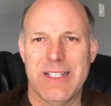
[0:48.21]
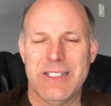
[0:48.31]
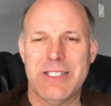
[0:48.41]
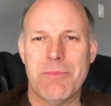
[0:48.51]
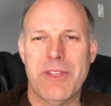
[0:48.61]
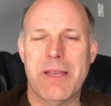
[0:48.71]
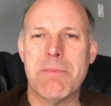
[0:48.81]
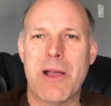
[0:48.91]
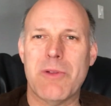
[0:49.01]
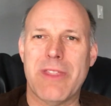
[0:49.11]
Something
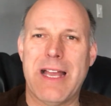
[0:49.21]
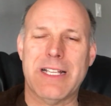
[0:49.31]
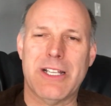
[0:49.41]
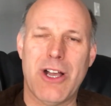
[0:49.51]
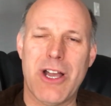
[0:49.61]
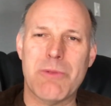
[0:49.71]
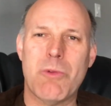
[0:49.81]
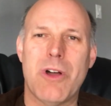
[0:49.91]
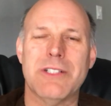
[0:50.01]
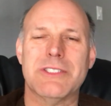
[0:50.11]
about that, God
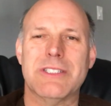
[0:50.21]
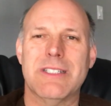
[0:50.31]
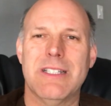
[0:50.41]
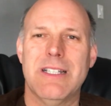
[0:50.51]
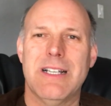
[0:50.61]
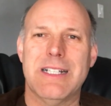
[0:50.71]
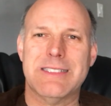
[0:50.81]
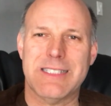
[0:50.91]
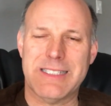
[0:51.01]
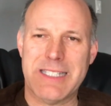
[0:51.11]
wants us
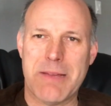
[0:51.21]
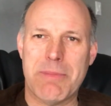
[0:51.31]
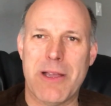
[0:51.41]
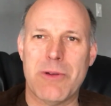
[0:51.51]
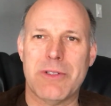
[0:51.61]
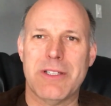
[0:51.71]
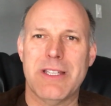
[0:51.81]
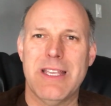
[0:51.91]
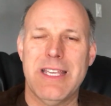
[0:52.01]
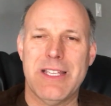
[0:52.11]
to step out
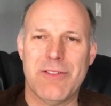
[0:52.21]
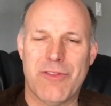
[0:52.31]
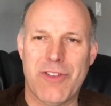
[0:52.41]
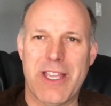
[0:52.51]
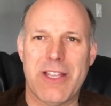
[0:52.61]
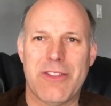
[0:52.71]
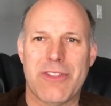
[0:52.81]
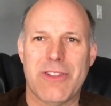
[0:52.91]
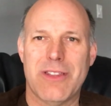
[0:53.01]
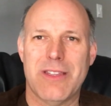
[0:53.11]
in faith,
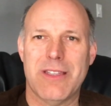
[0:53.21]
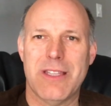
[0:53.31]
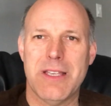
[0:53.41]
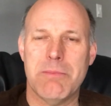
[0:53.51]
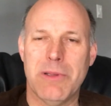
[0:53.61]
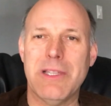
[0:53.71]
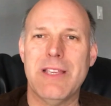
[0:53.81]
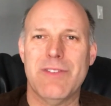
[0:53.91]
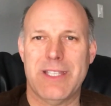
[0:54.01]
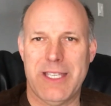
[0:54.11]

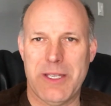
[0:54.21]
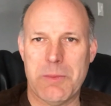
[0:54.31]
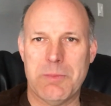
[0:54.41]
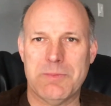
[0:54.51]
believing him.